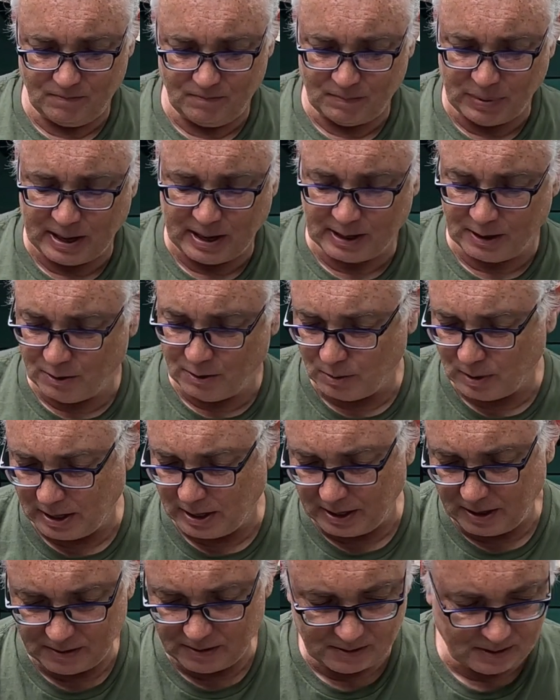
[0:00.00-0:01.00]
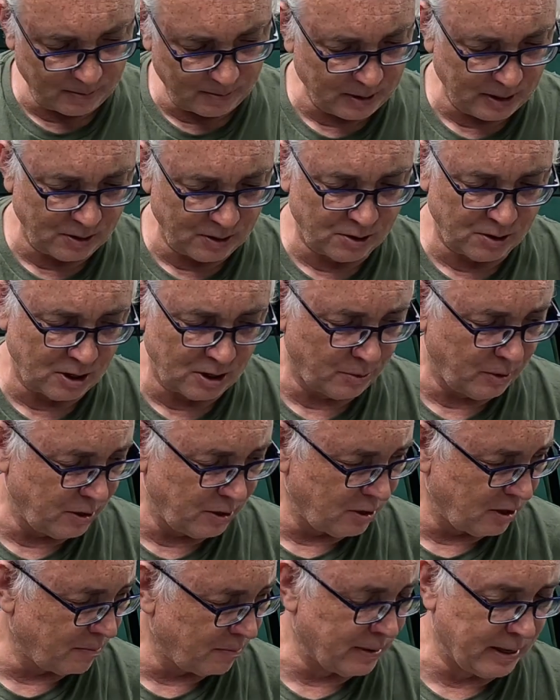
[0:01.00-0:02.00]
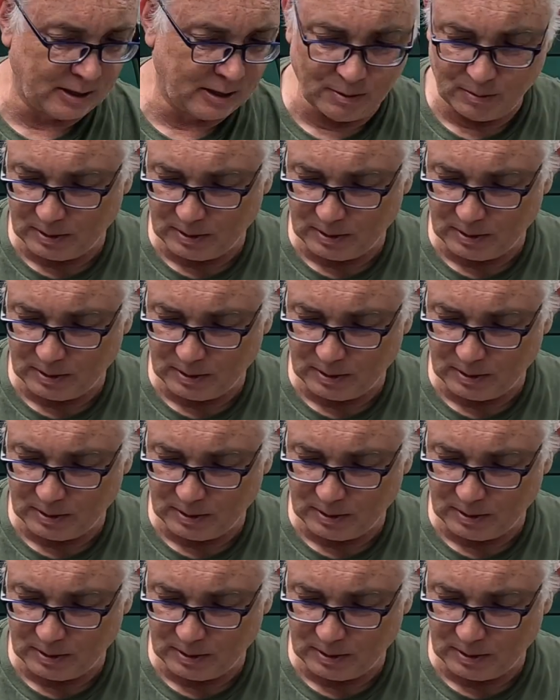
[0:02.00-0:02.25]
packing away, I mean, it's so easy to pack